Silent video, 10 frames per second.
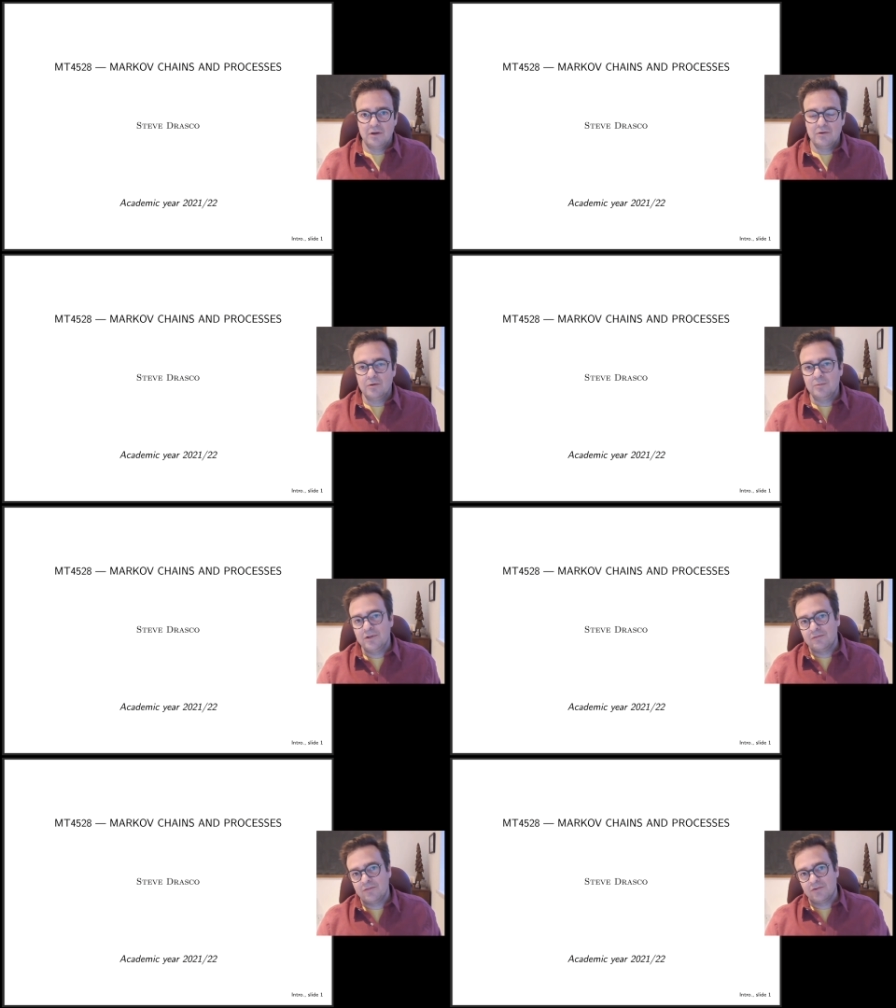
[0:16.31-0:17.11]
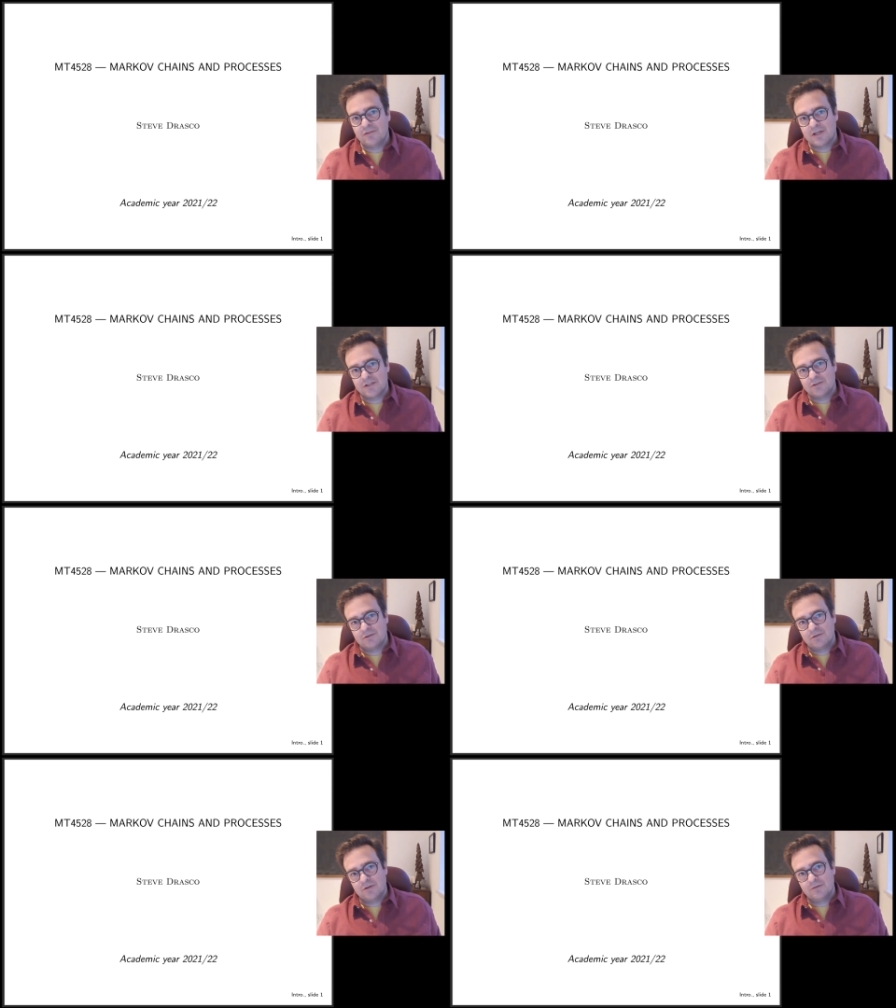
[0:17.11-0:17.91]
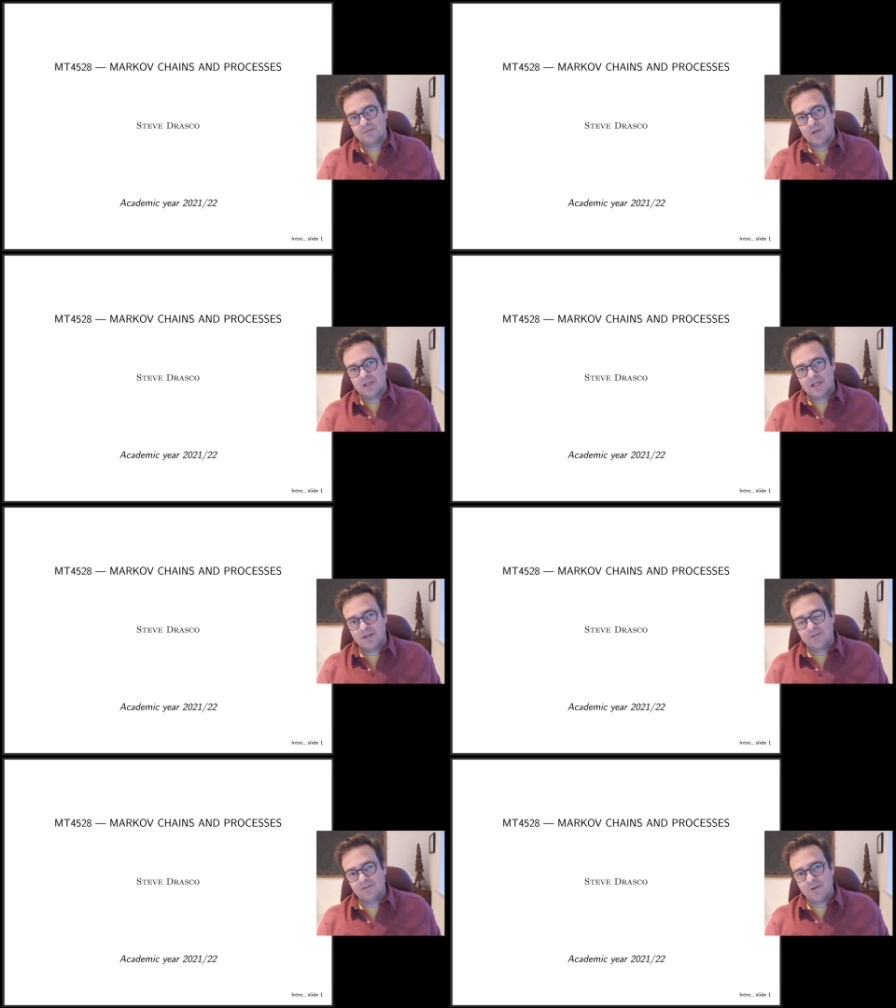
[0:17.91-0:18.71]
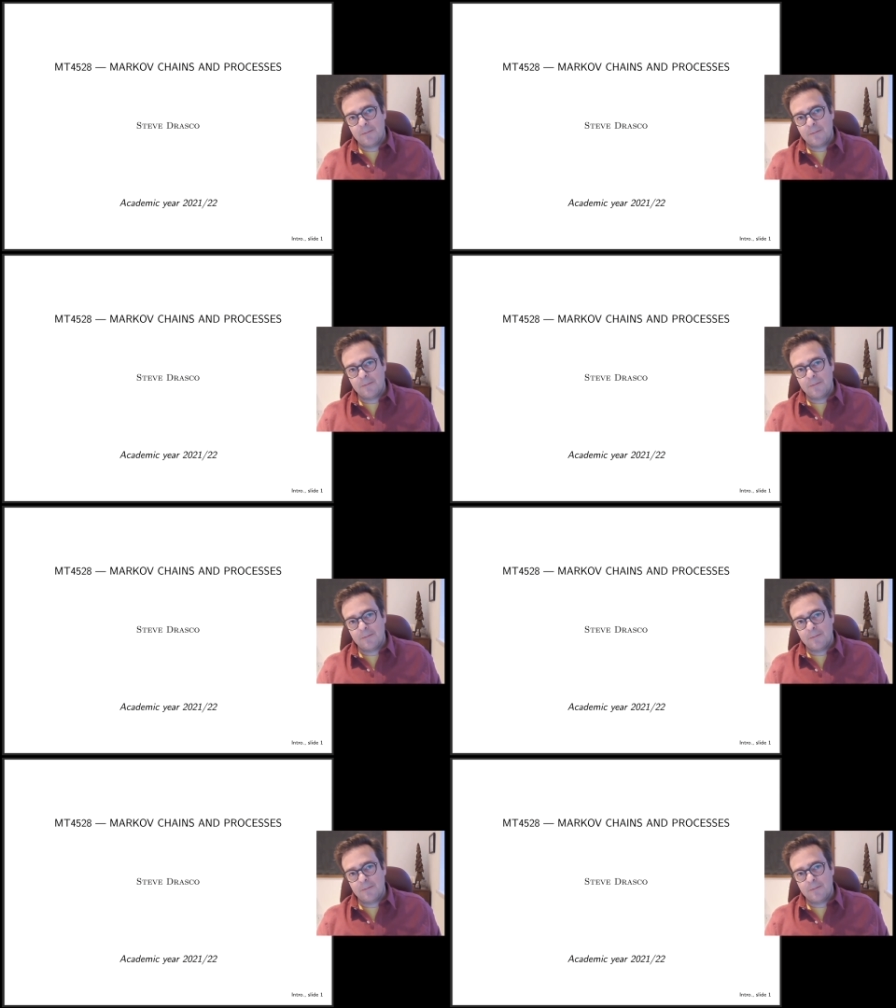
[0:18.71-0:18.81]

Normally, the first lecture of the class